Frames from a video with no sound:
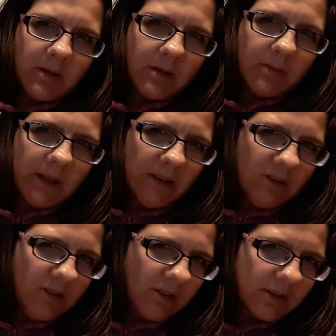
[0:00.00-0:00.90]
got about
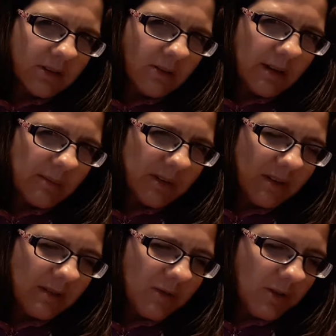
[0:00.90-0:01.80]
9 grams
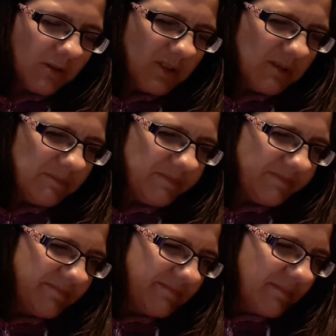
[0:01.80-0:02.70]
left of it.
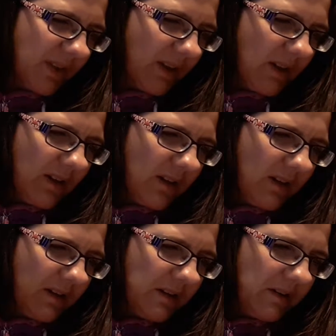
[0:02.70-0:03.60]

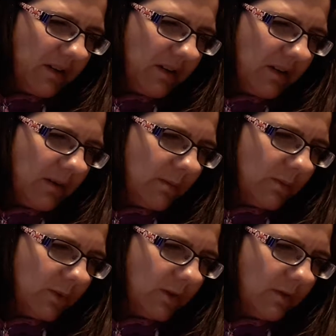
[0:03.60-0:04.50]

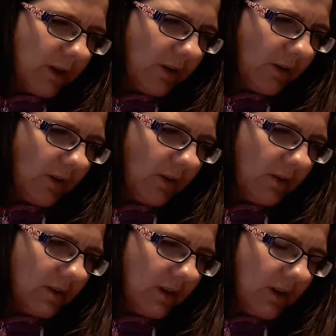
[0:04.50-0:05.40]
What have I
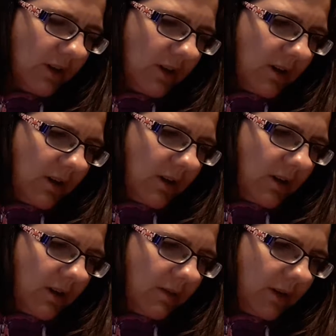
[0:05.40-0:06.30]
used?
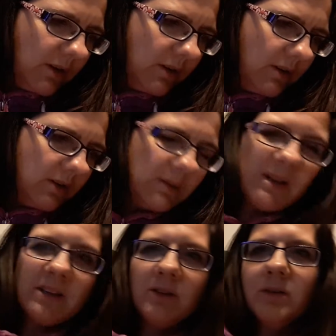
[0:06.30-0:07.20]
I've used
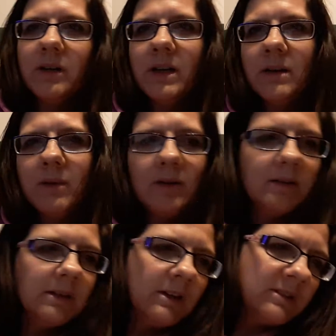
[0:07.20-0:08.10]
about 1 gram in the
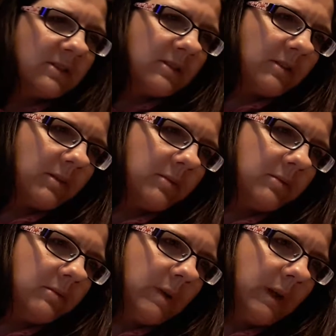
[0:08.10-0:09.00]
last
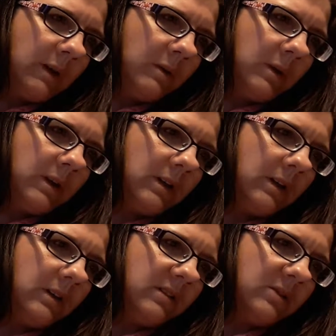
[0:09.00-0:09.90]
3
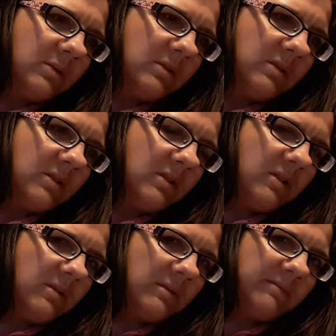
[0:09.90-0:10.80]
weeks or
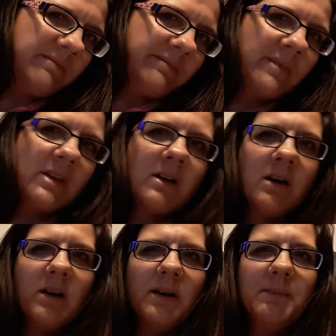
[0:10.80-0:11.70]
so.
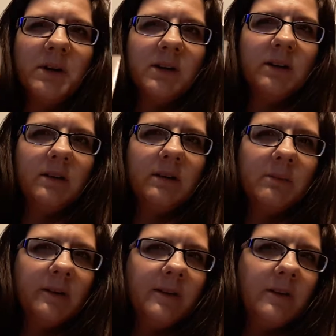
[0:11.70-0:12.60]
I might get it done
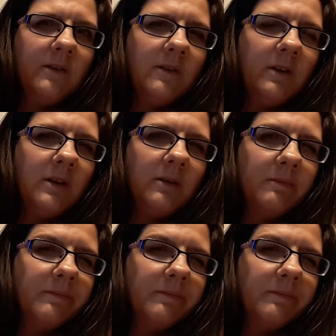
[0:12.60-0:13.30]
by the end of the year.